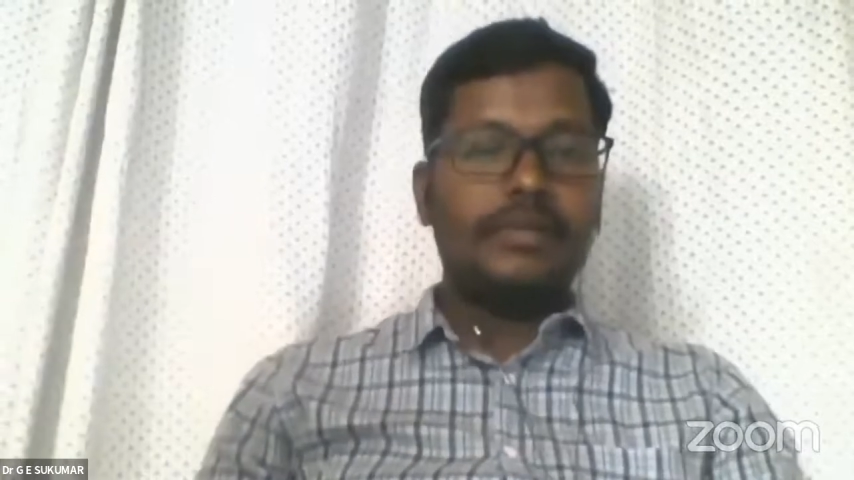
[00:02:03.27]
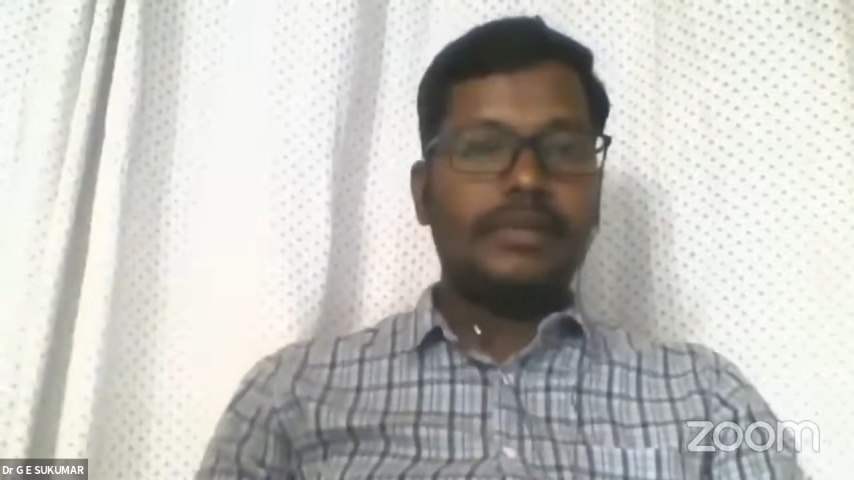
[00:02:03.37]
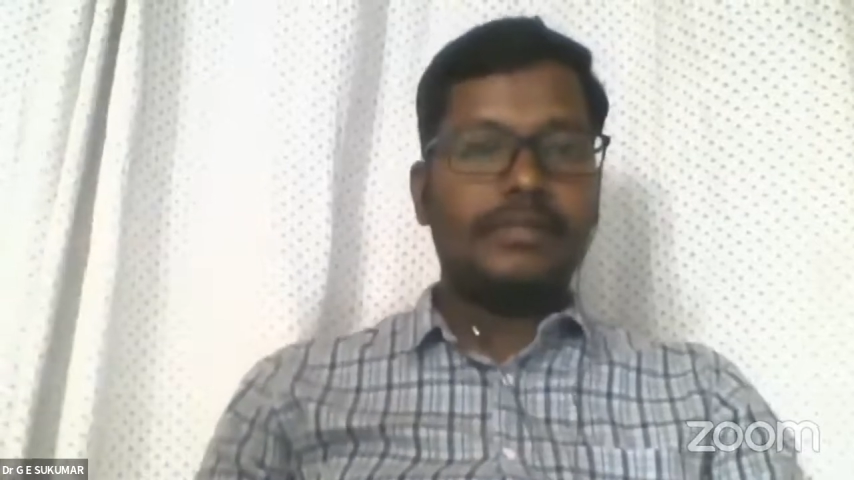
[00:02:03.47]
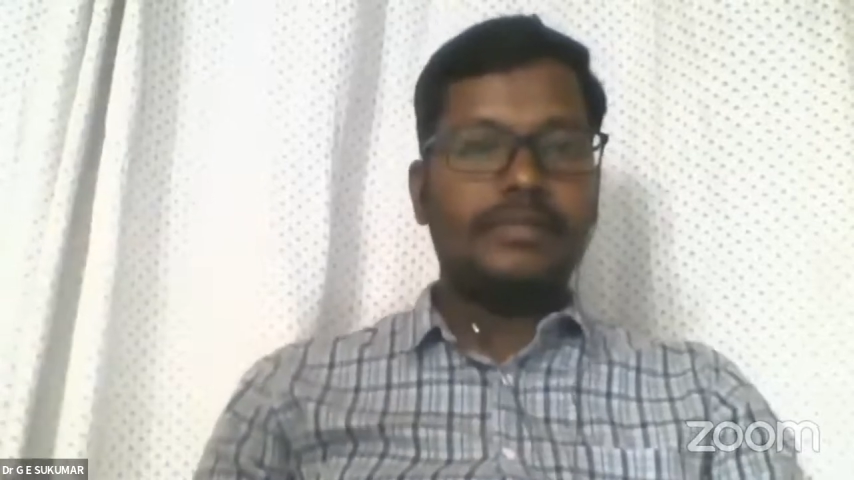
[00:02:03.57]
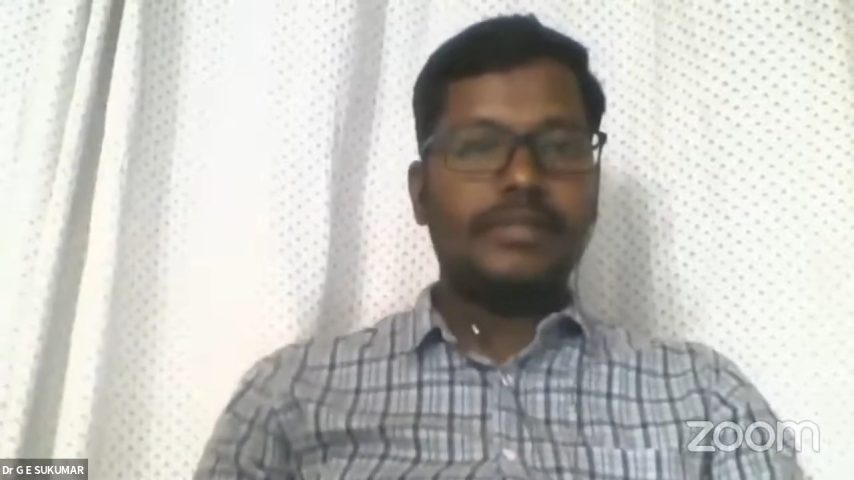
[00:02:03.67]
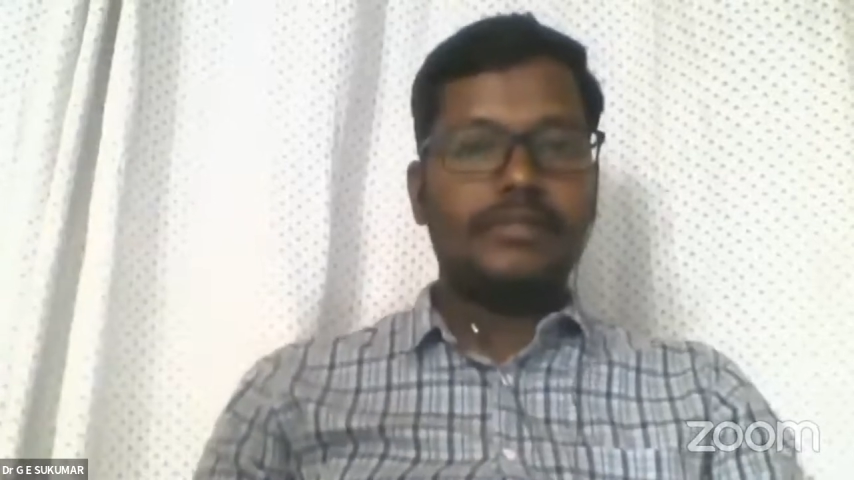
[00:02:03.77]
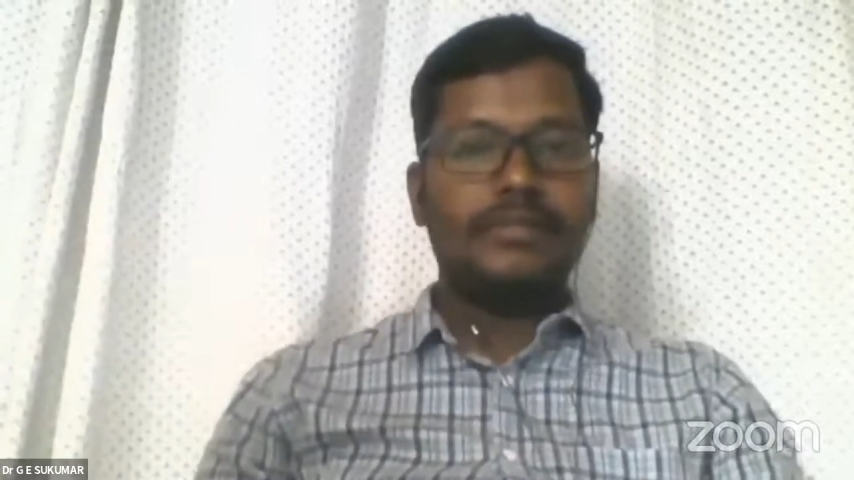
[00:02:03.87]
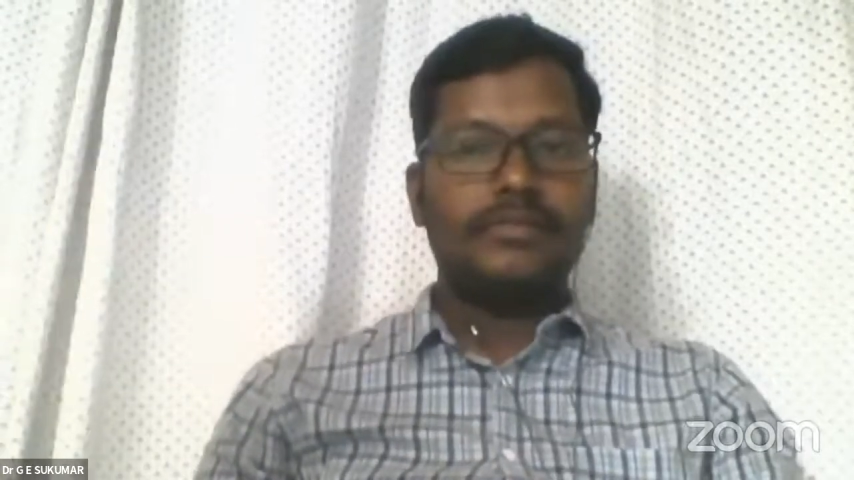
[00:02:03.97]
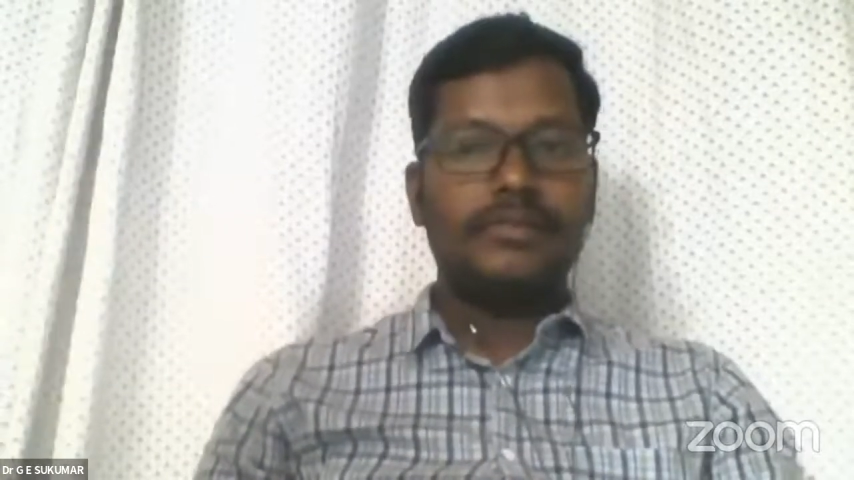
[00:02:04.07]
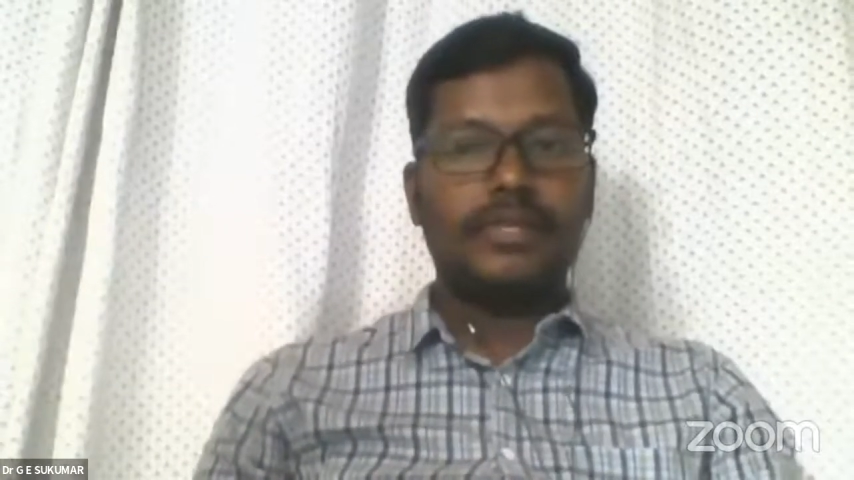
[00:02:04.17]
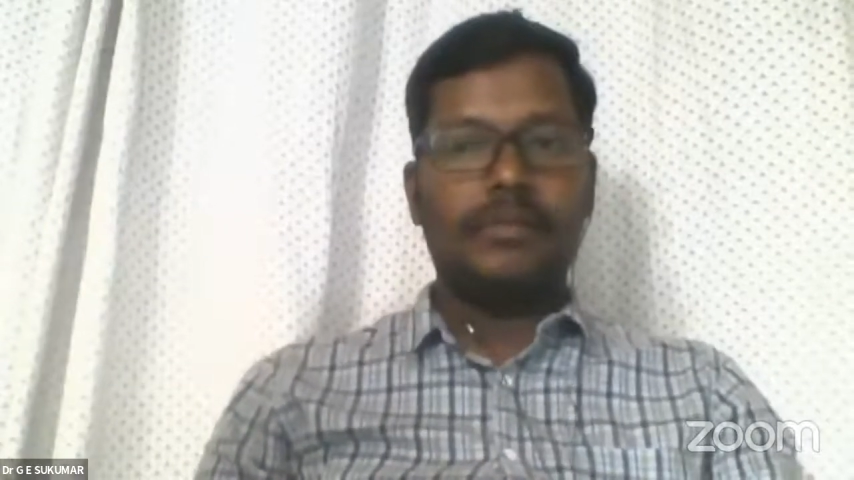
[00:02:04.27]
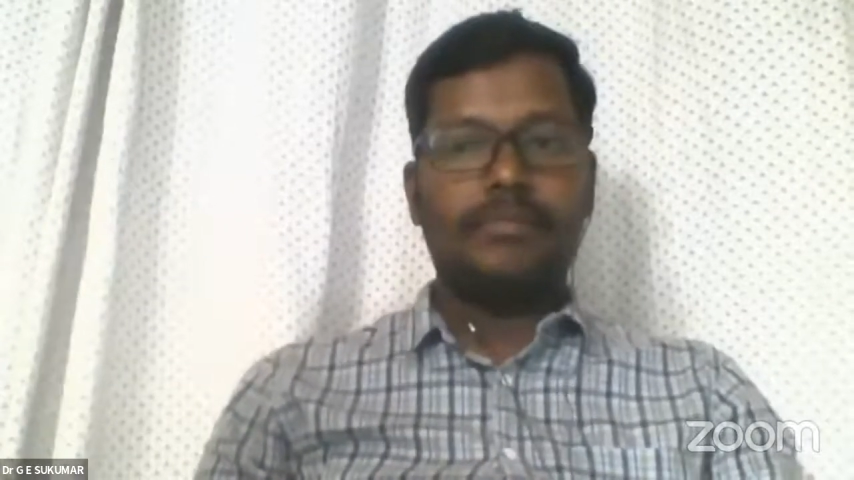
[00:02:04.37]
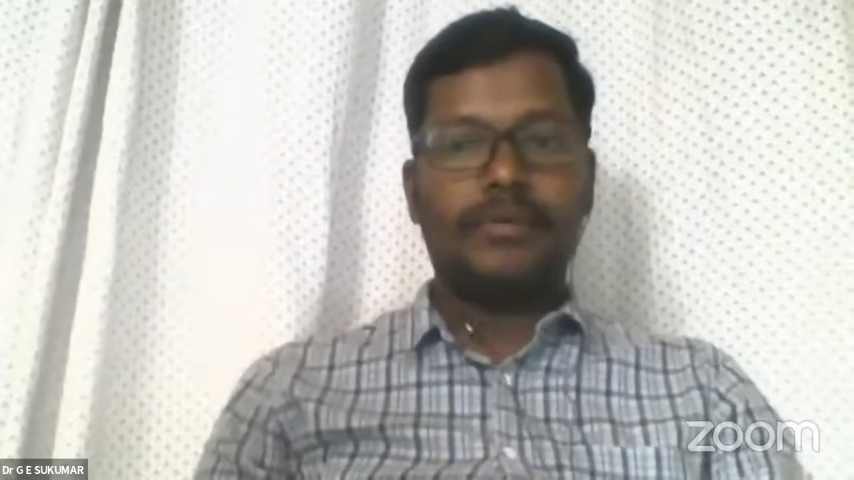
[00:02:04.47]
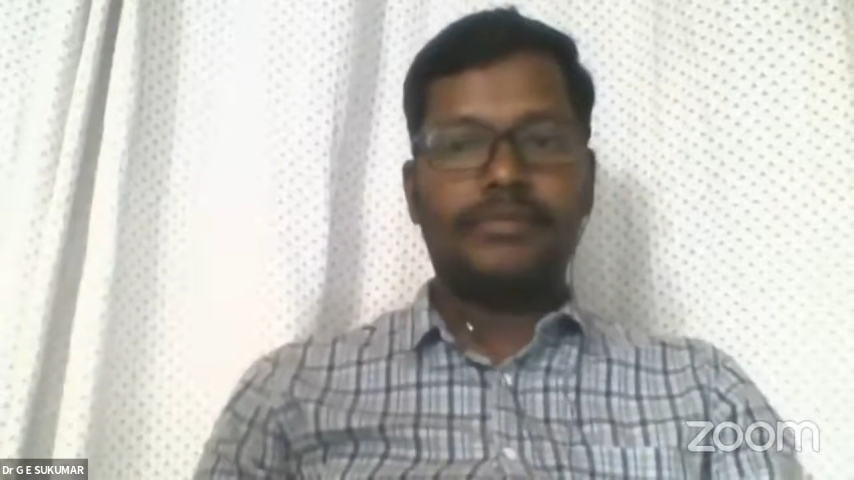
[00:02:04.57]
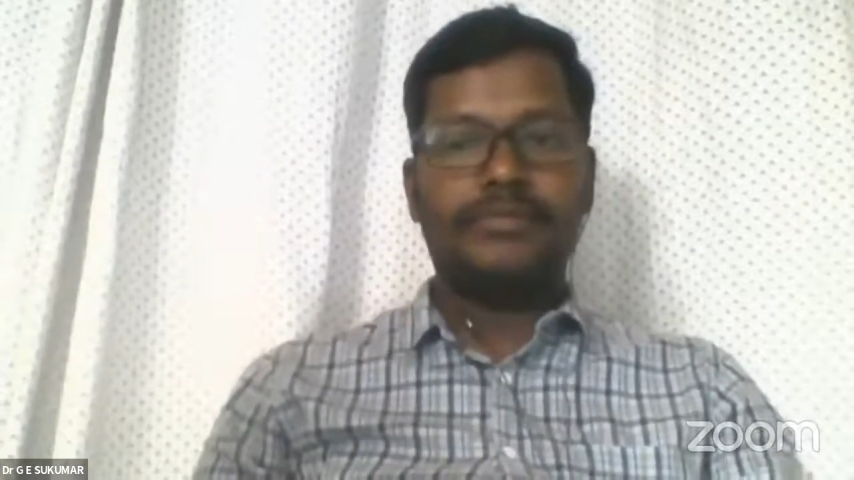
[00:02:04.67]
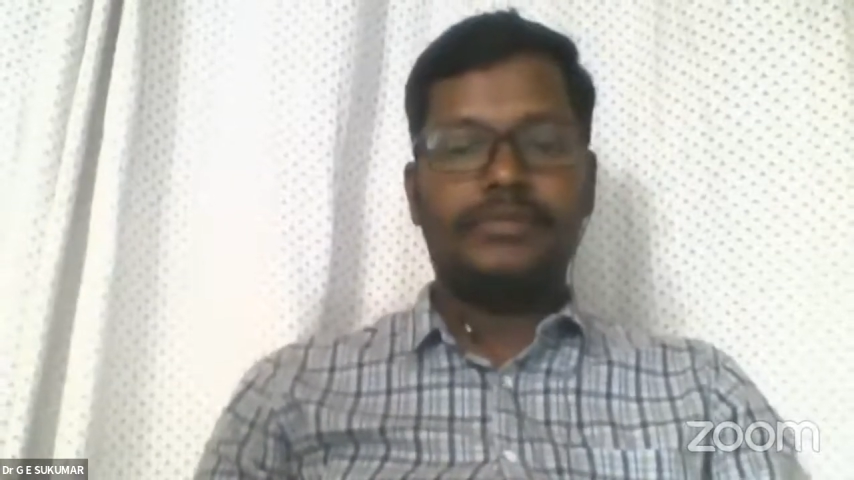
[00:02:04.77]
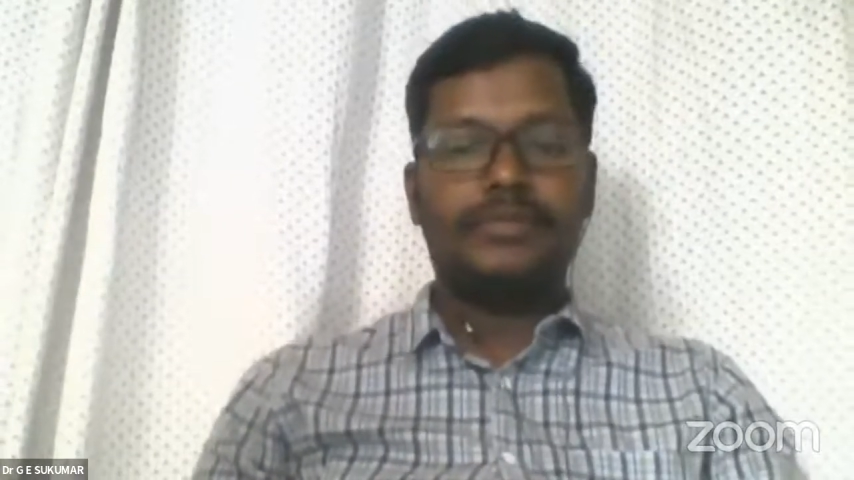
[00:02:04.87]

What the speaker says: can be assessed with the help of